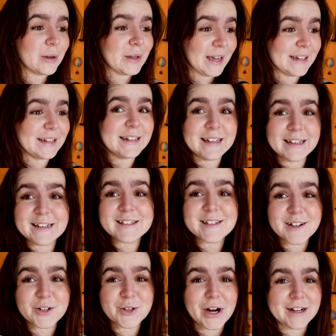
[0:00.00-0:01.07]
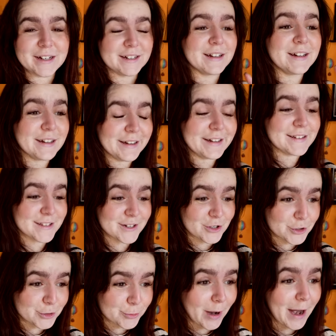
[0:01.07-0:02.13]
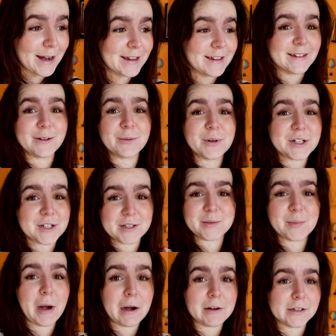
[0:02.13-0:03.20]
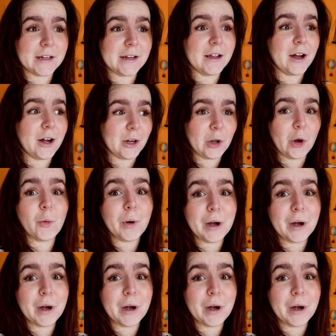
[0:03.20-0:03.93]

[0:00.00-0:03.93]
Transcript: Okay, it isn't a dragon, it's a draken, which is apparently a lot